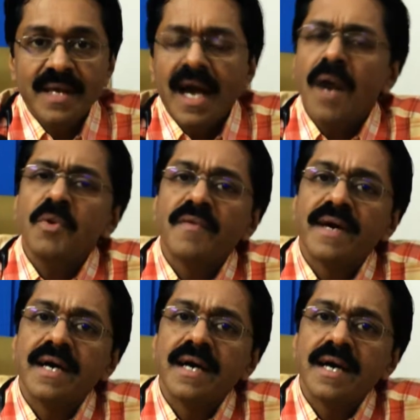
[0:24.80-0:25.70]

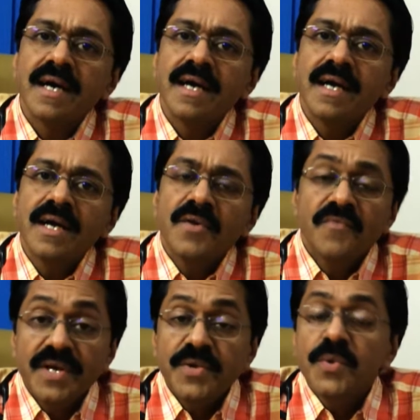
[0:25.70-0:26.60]
However,
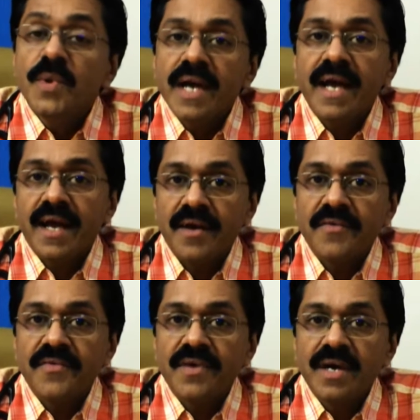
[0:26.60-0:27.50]
we do
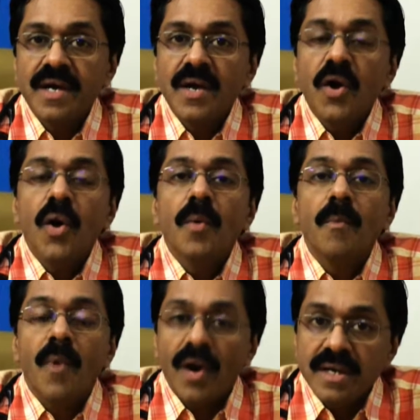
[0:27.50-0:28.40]
have
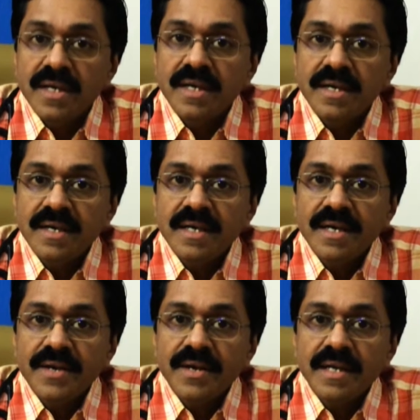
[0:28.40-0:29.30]
modern
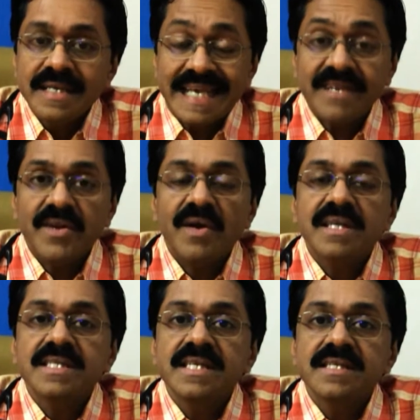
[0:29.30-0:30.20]

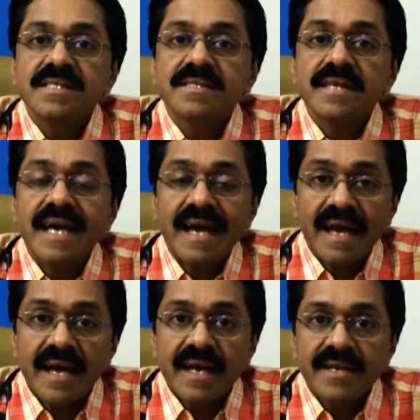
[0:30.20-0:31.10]
technologies
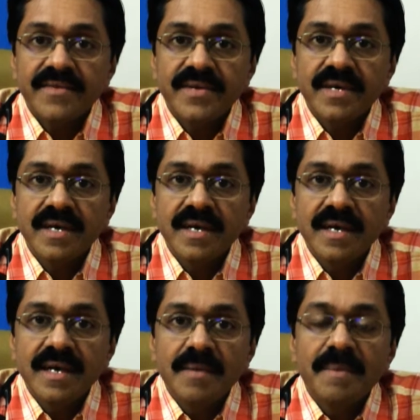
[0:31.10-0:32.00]
and
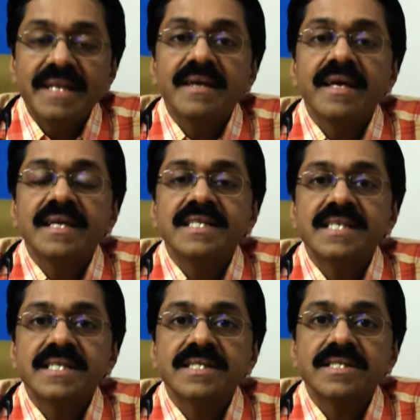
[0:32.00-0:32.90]

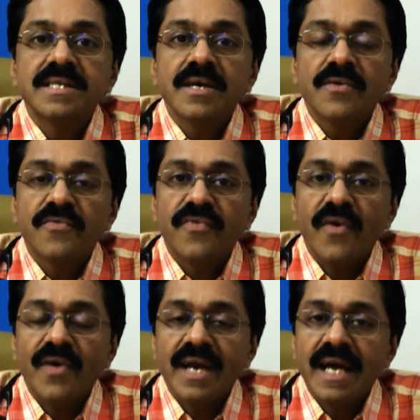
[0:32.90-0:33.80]
medications
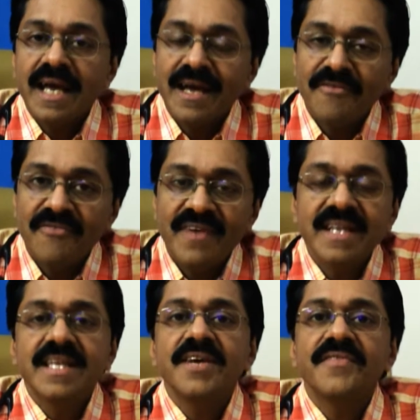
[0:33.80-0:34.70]
for
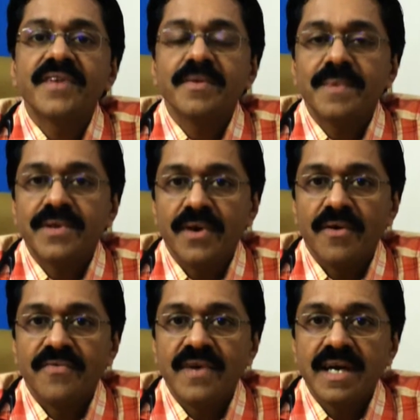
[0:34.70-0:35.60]
effective treatment
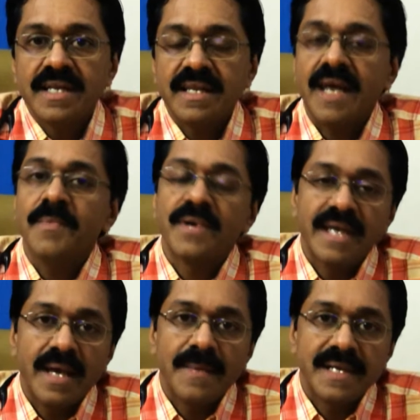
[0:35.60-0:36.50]
of type 1
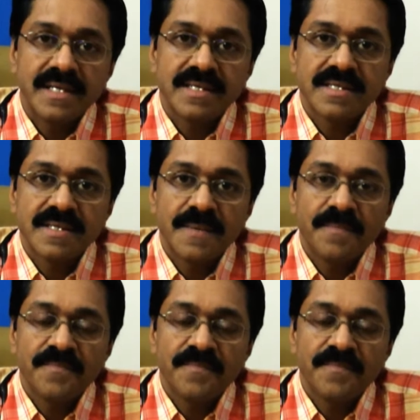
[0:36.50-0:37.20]
diabetes.